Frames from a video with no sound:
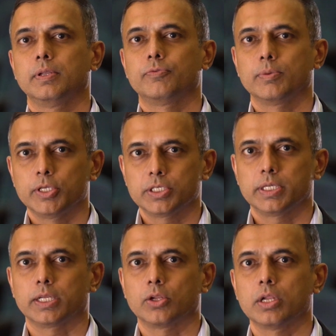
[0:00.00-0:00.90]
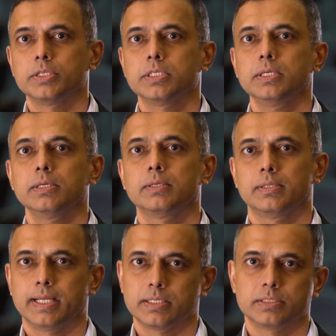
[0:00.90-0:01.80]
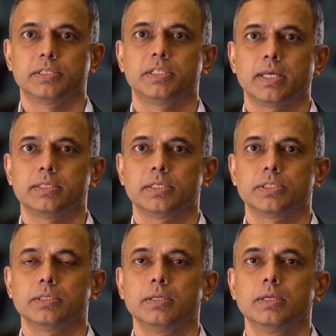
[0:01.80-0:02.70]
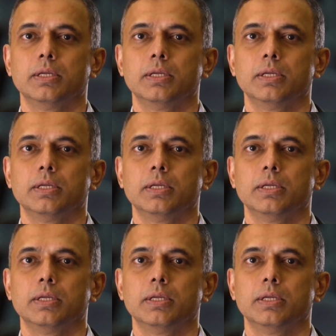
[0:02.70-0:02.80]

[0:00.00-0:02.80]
information technology, that is digitization,